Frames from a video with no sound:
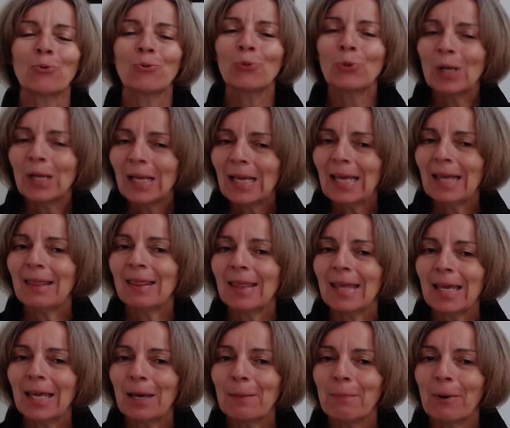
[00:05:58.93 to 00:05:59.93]
really
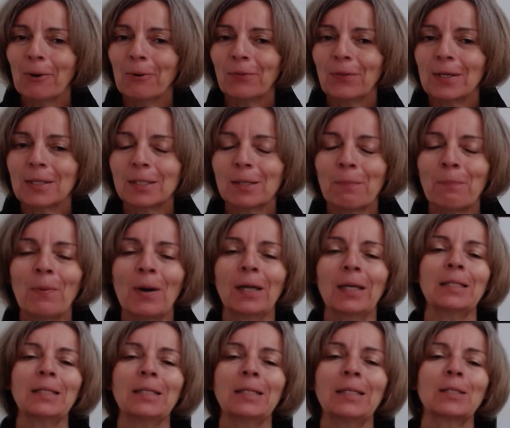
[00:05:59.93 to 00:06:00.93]
think about this,
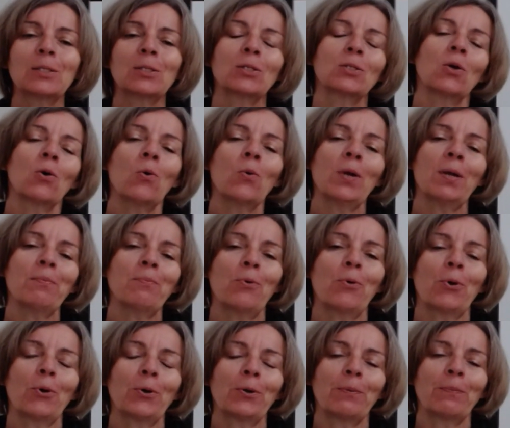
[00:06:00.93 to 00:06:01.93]
but it's so
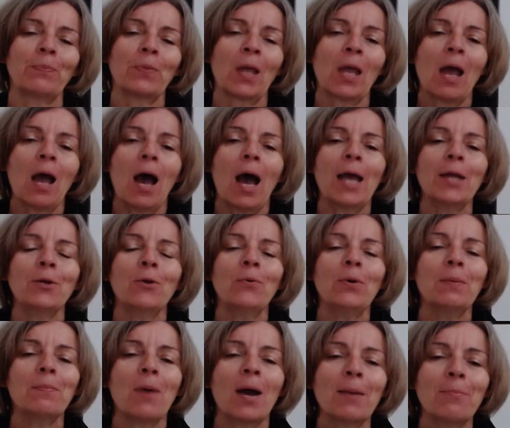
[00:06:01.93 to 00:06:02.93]
important. I
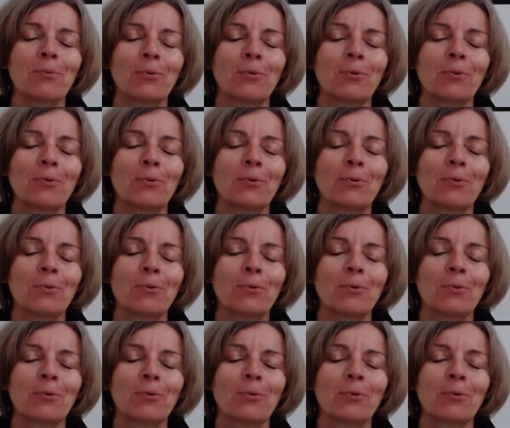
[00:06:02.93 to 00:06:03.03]
know in my